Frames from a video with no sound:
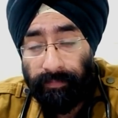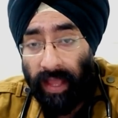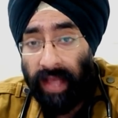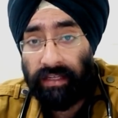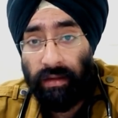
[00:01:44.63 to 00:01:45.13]

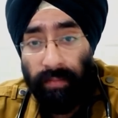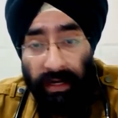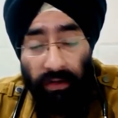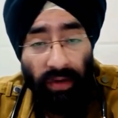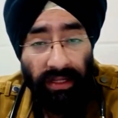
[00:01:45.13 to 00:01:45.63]
as
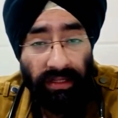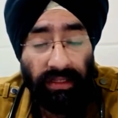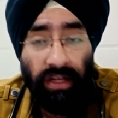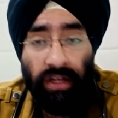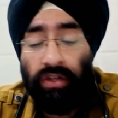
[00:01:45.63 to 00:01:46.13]
compared to
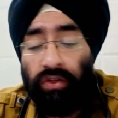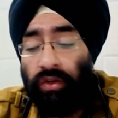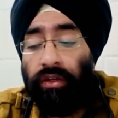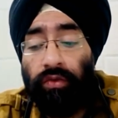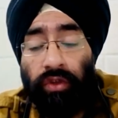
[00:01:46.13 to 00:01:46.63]
others. So
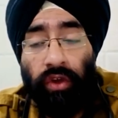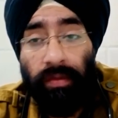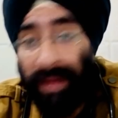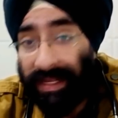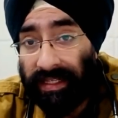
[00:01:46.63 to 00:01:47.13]
you'll use
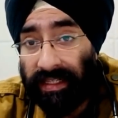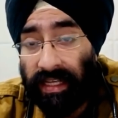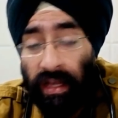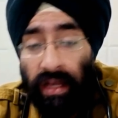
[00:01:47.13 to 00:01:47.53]
your muscles.